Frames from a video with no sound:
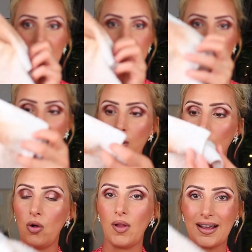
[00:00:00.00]
a
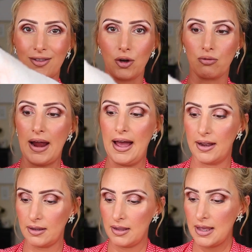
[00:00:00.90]
towel, like a little
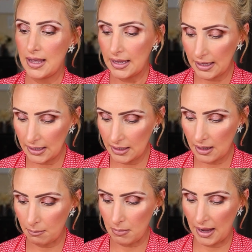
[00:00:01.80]
rag,
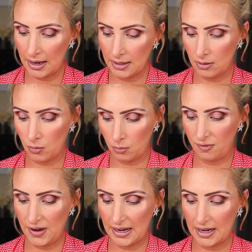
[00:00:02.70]
in my
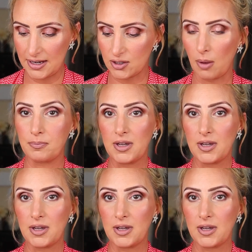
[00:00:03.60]
vanity. So I'll